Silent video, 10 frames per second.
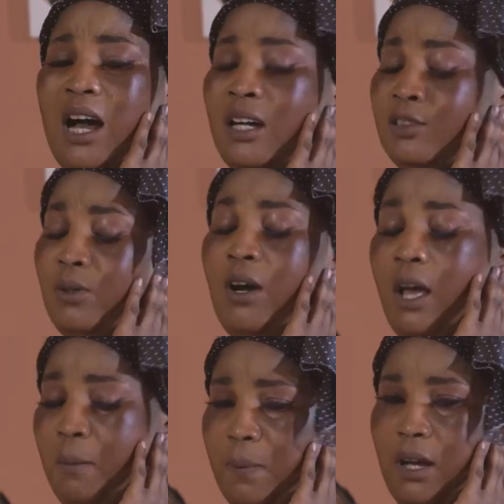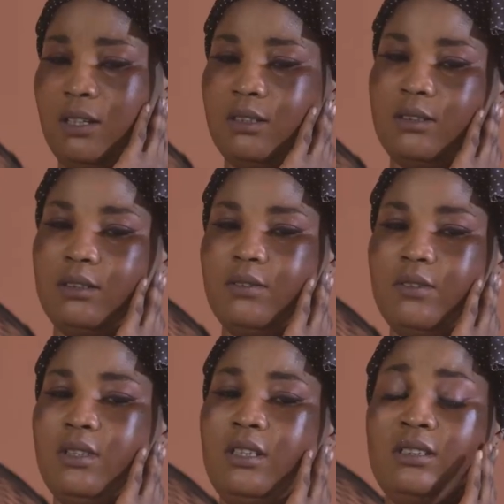and has no helper.
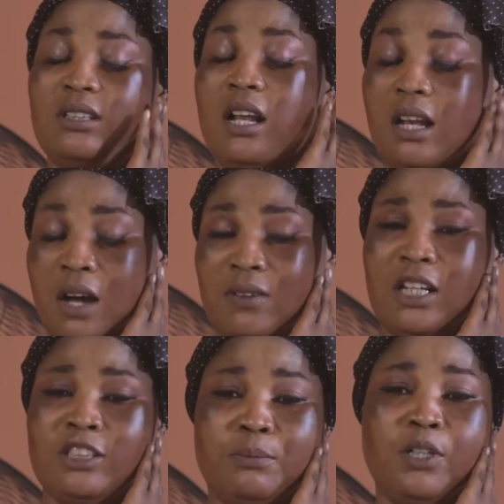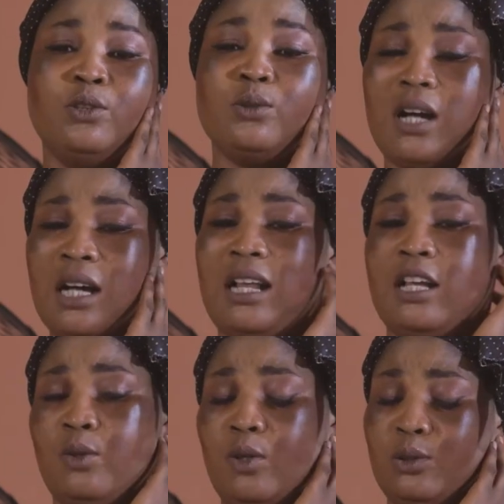It's allowed that she begin to act
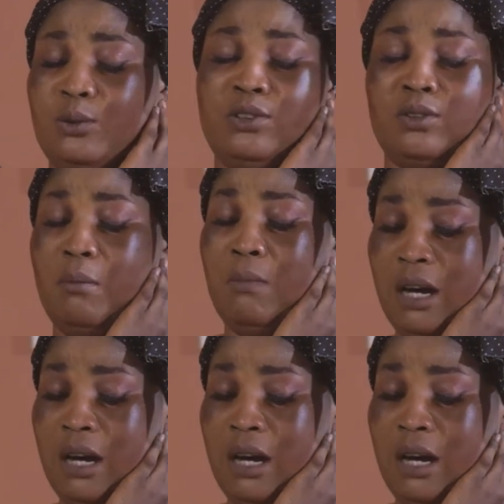like those who is not